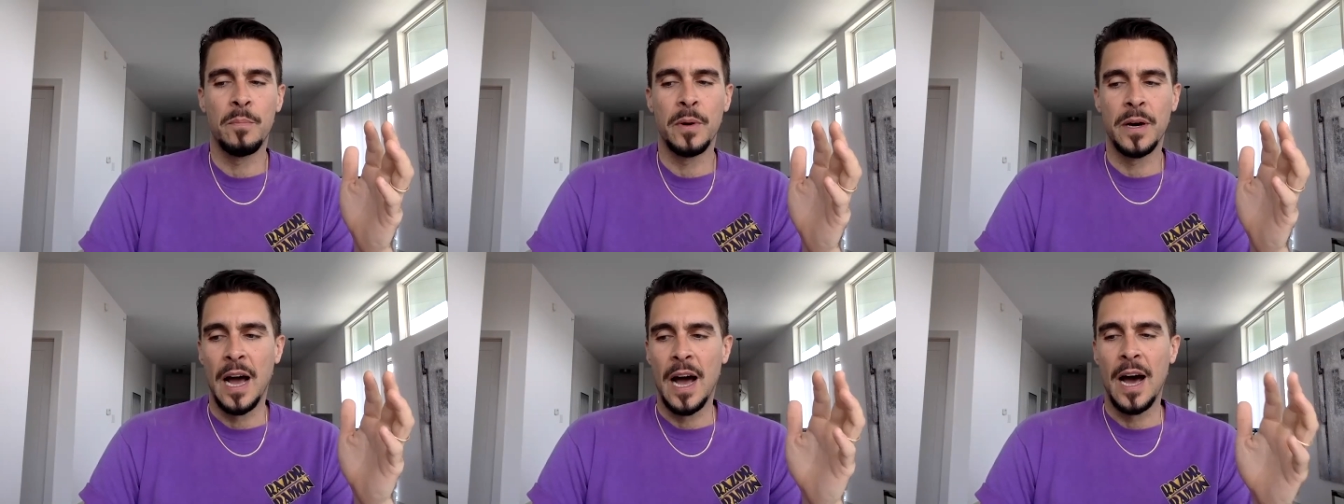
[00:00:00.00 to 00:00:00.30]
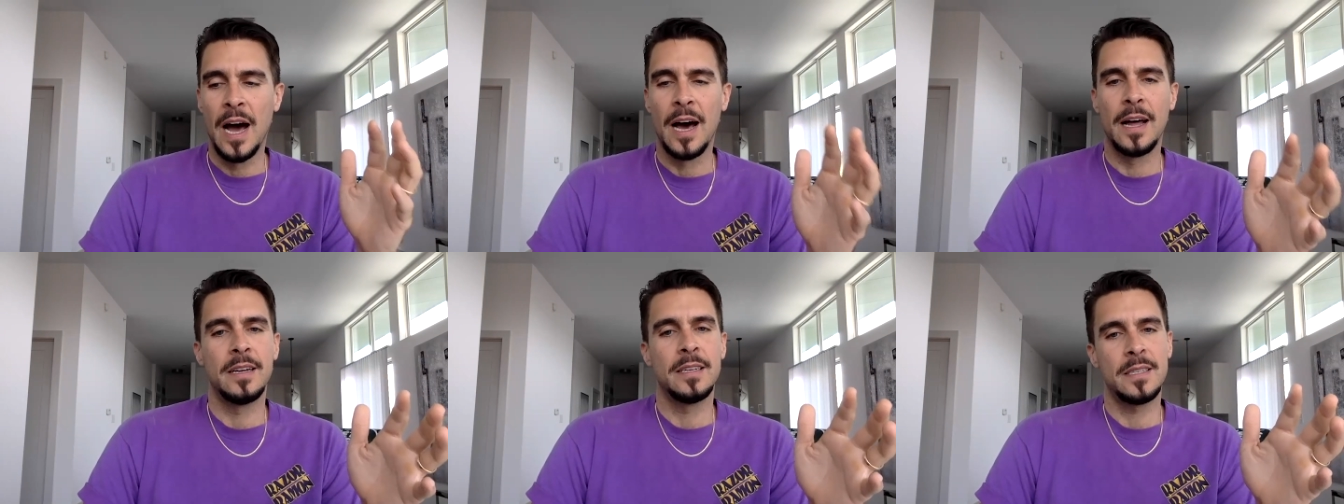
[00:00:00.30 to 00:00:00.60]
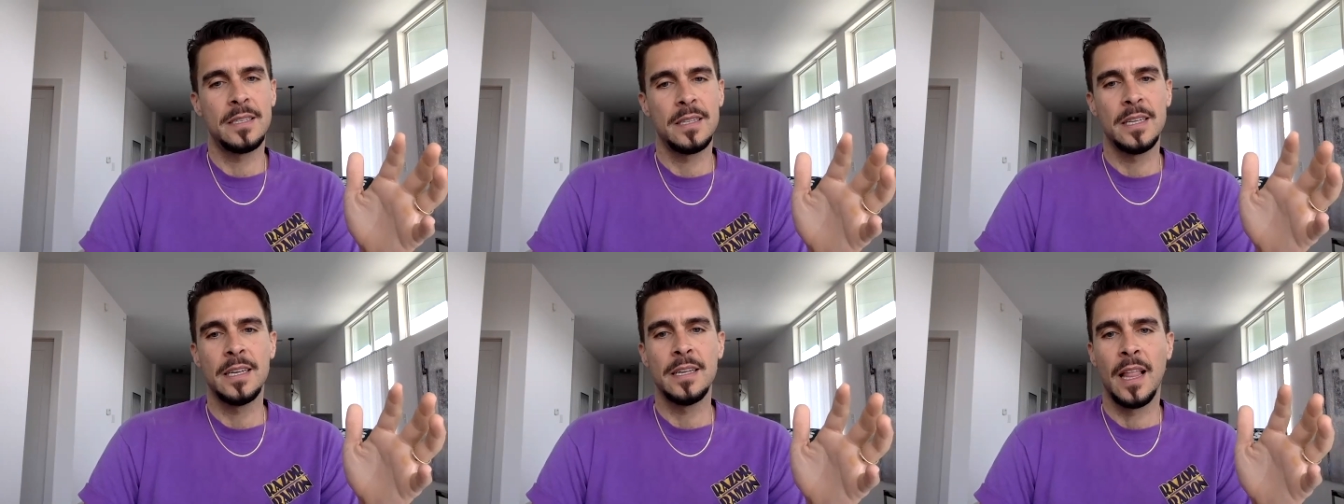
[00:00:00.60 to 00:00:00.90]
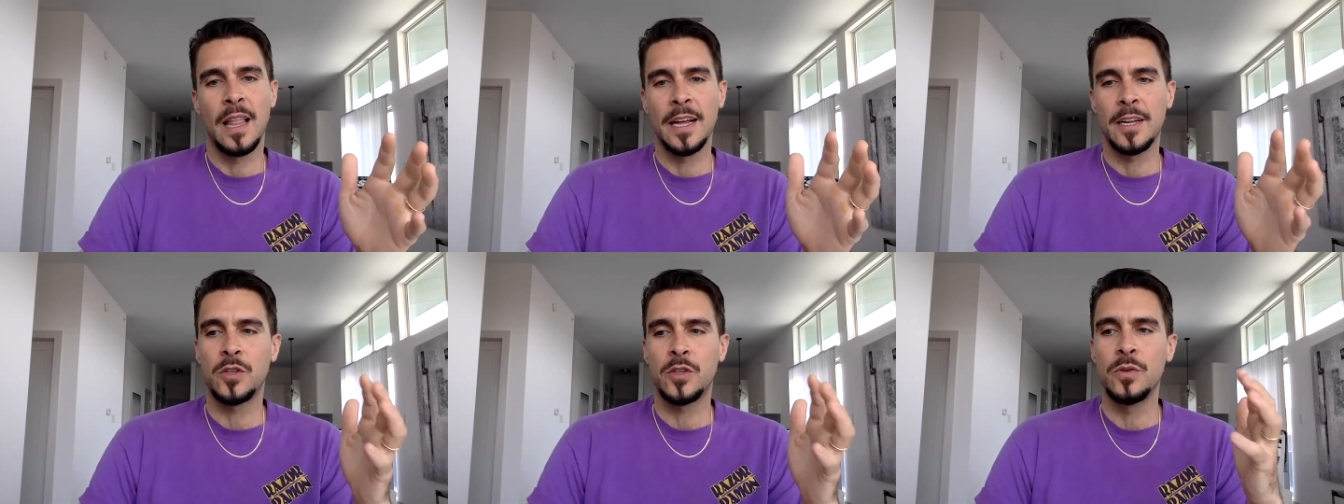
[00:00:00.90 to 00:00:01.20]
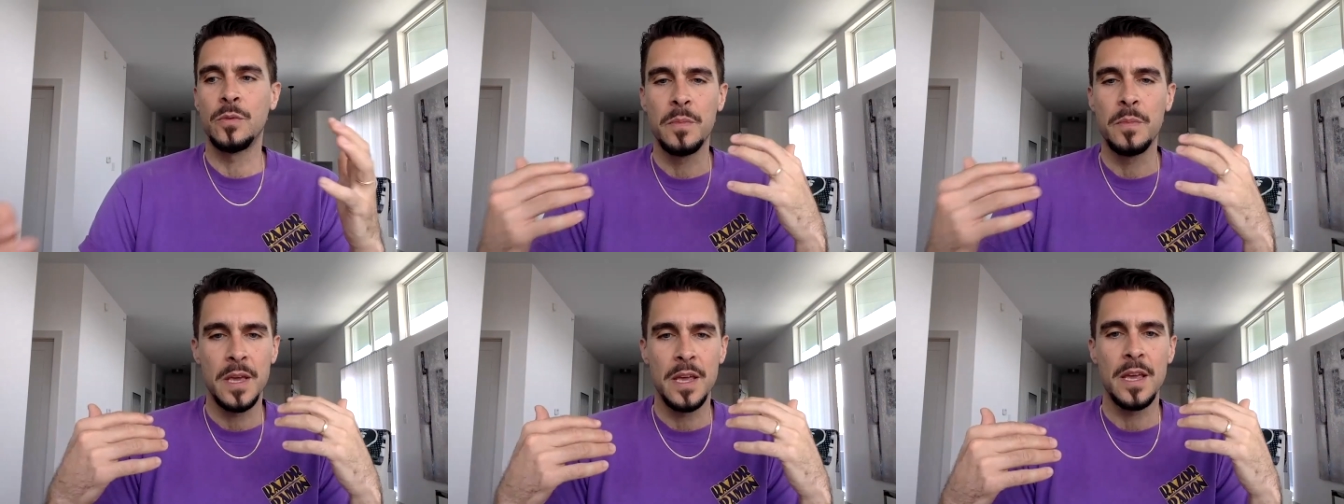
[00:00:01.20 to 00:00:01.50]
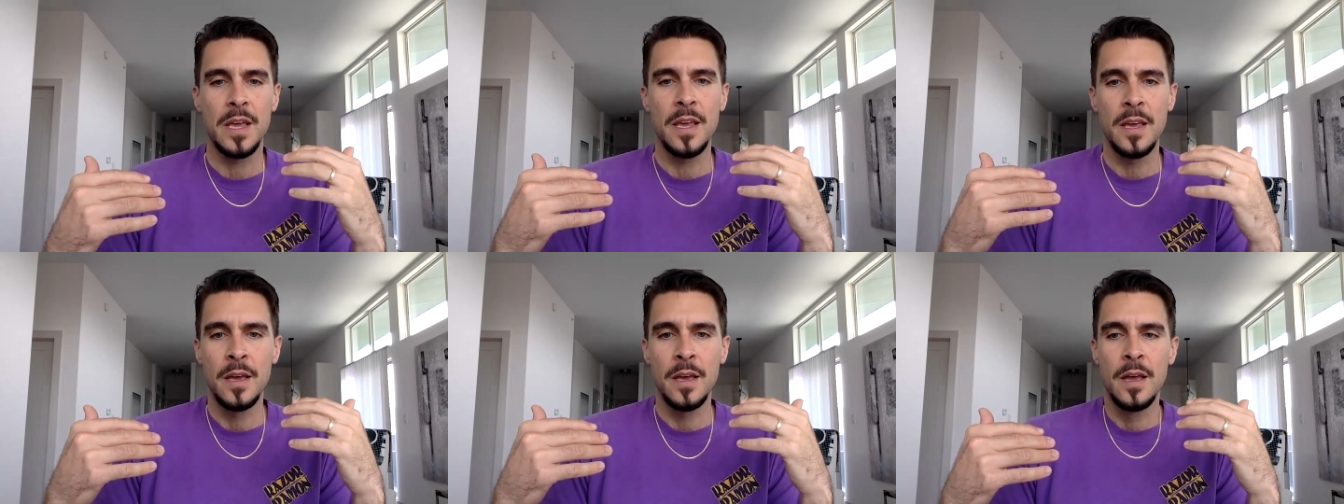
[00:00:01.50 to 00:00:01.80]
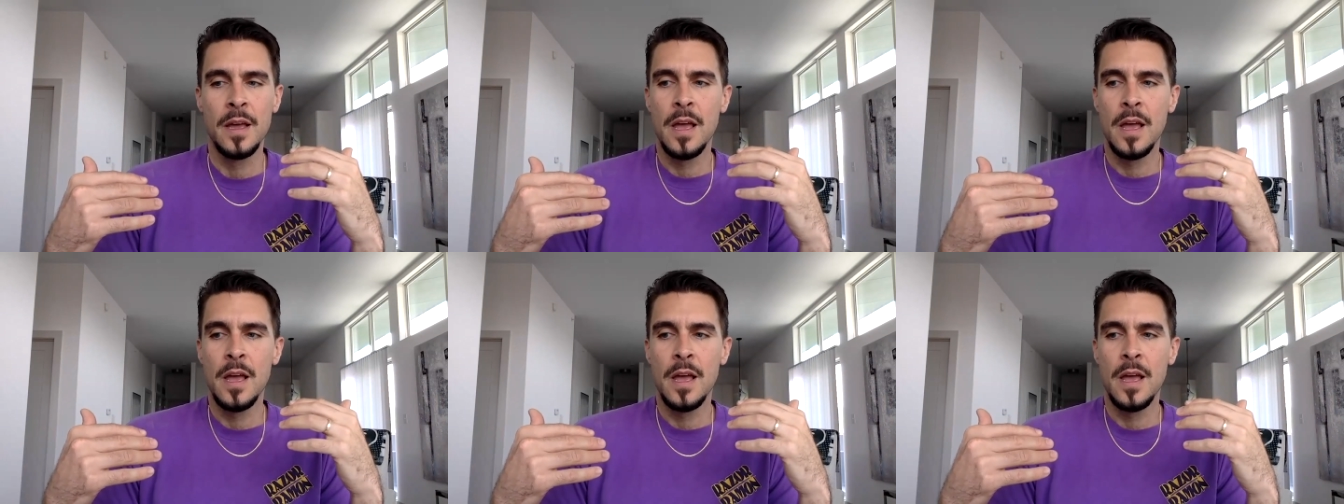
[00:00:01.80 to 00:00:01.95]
but honestly, like to me,